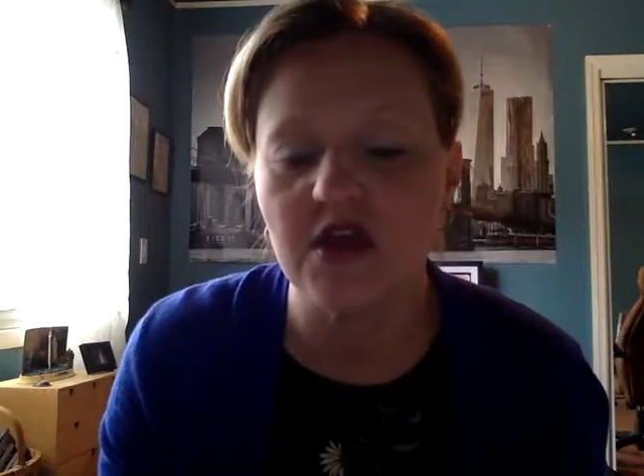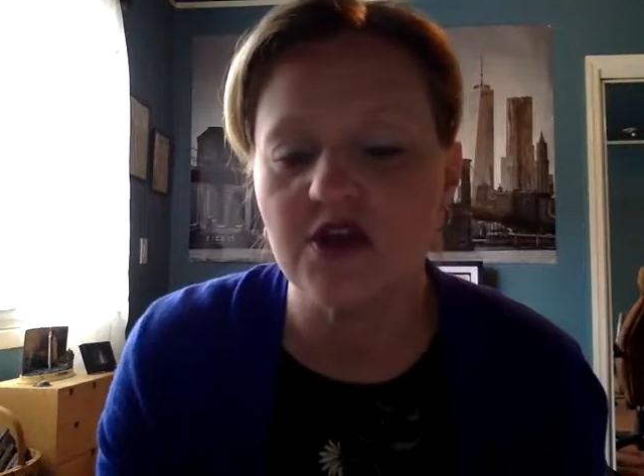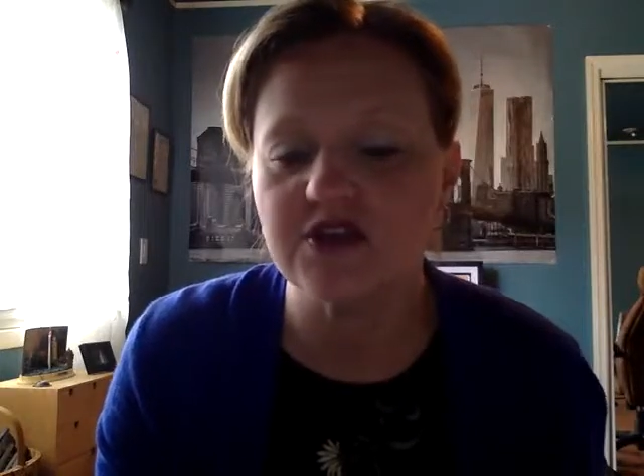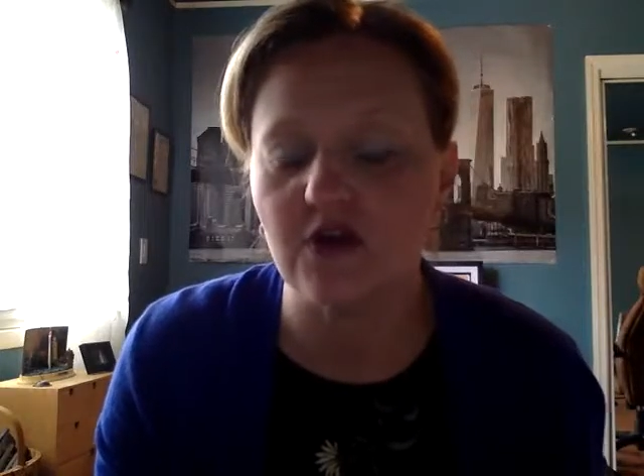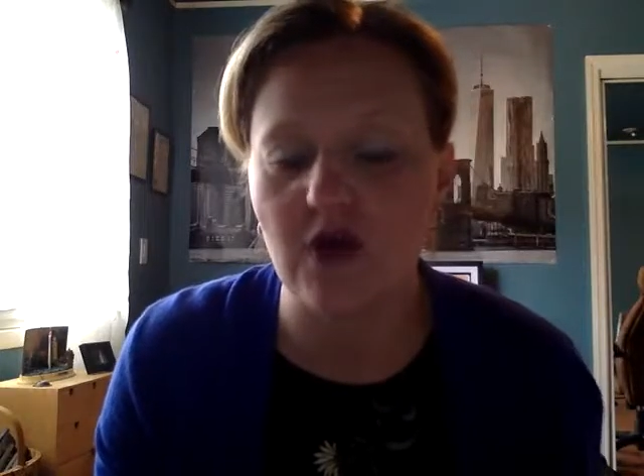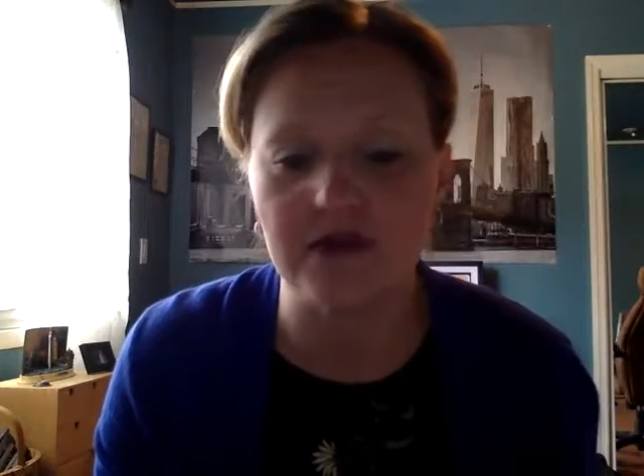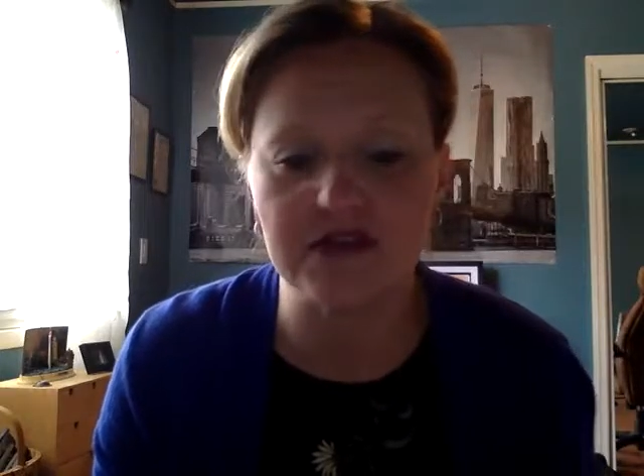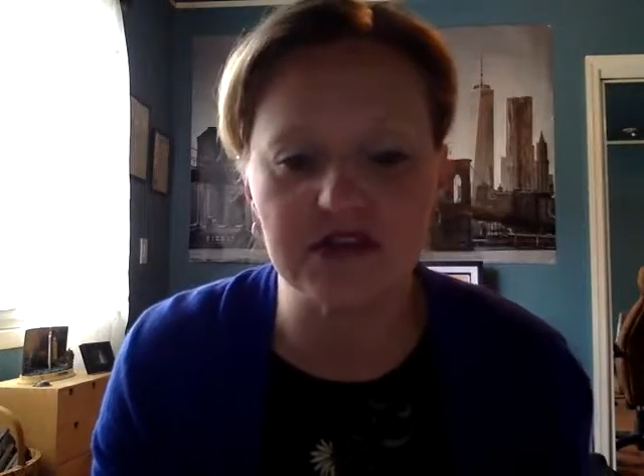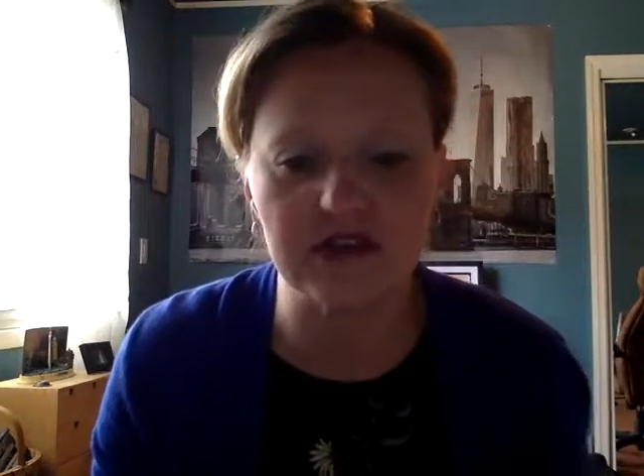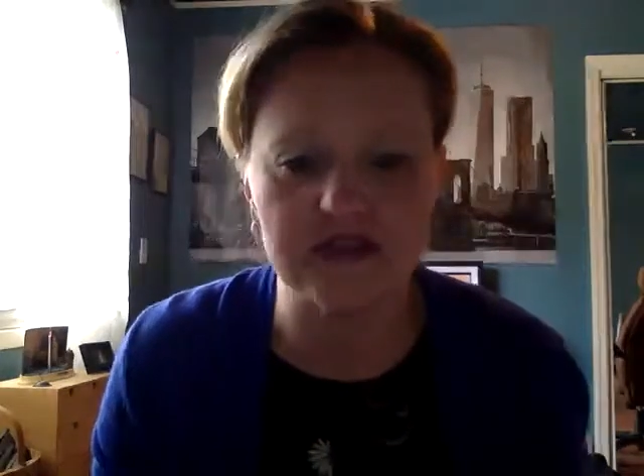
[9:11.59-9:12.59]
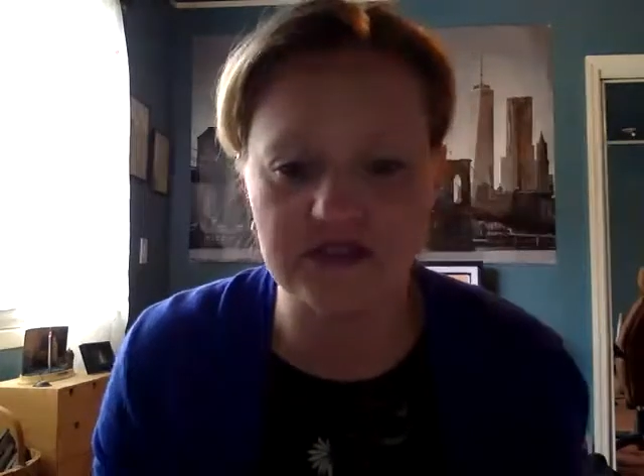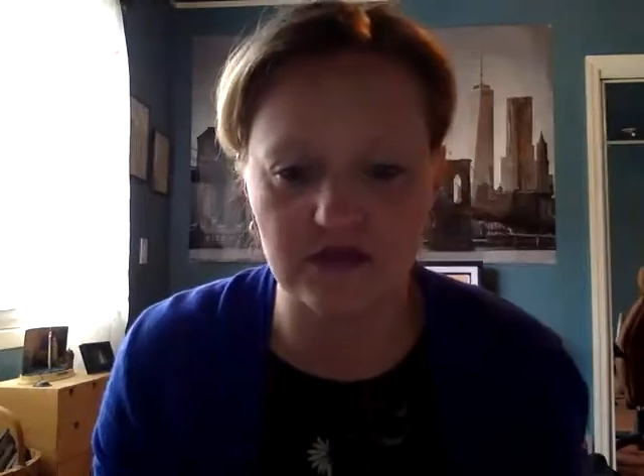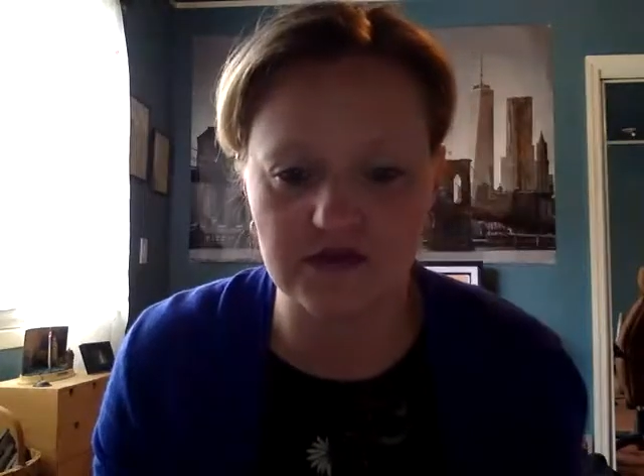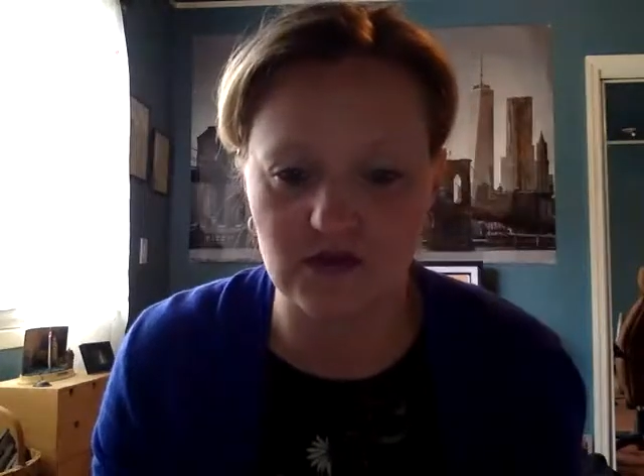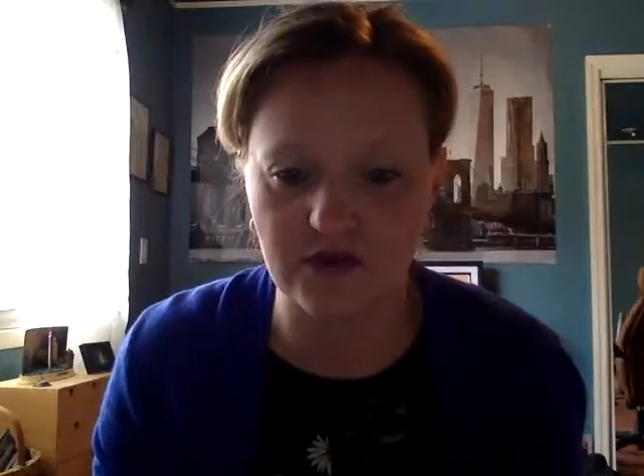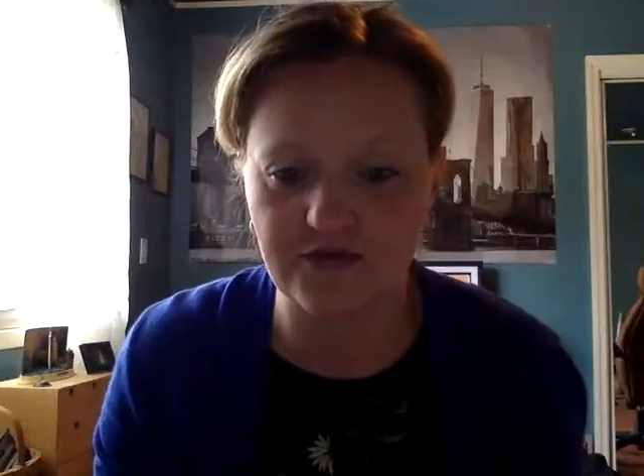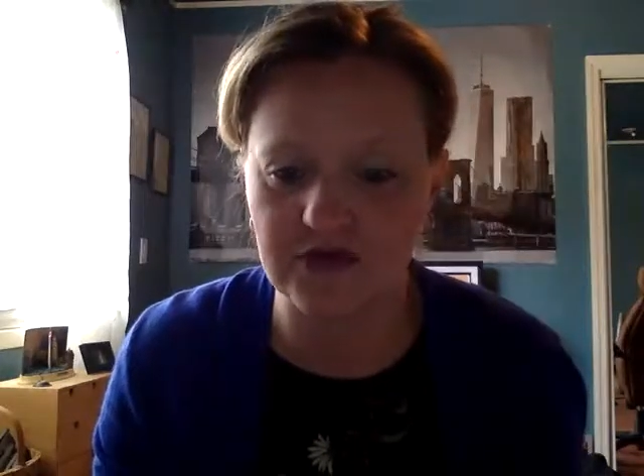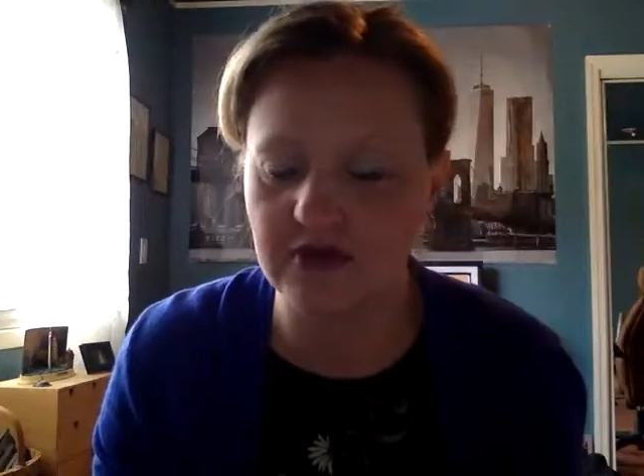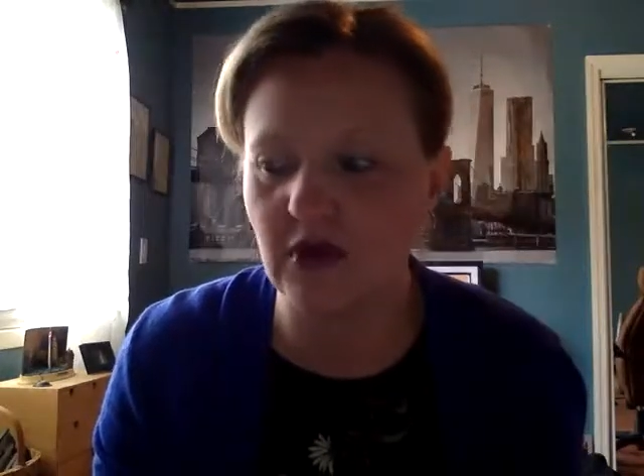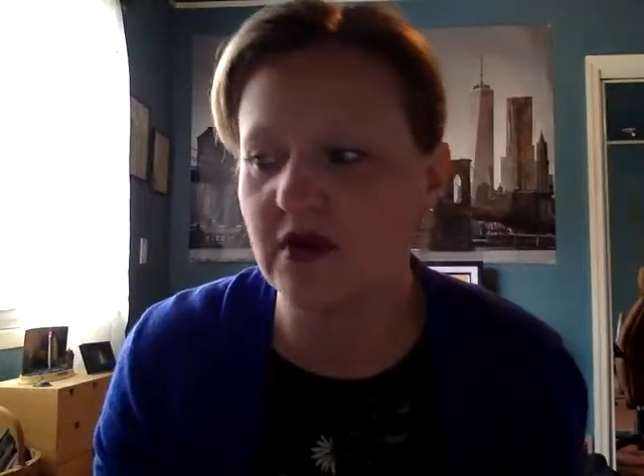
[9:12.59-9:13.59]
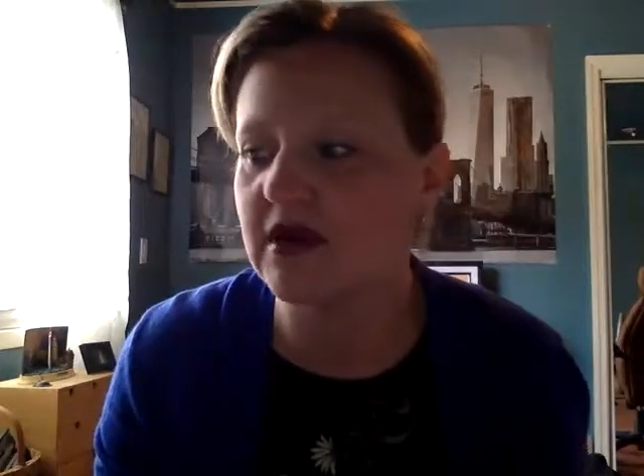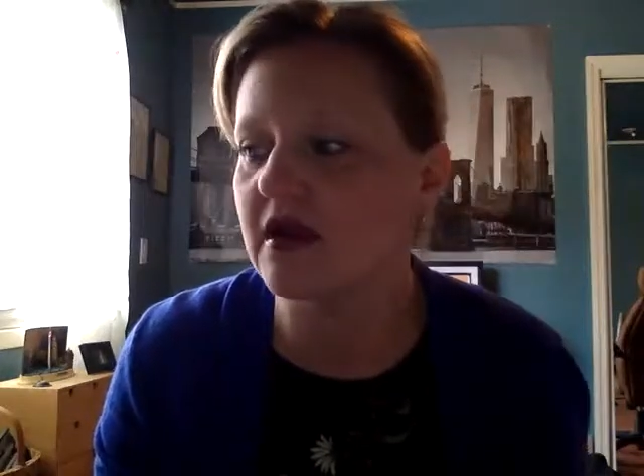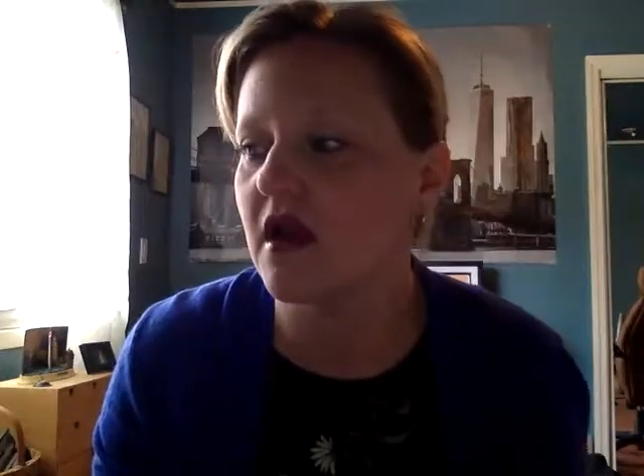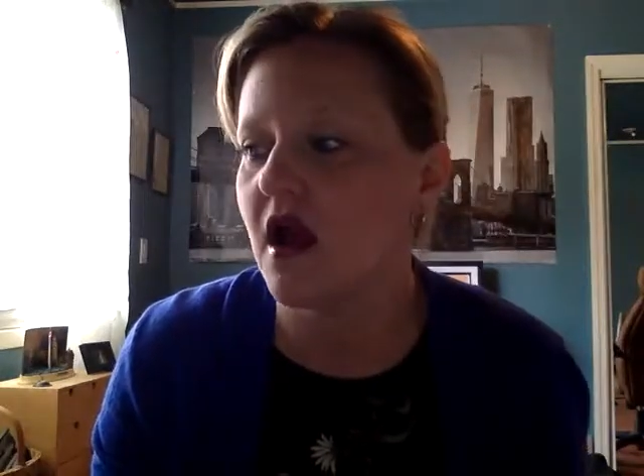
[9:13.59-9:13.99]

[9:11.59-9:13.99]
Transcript: So I'm just going to list those off really quick.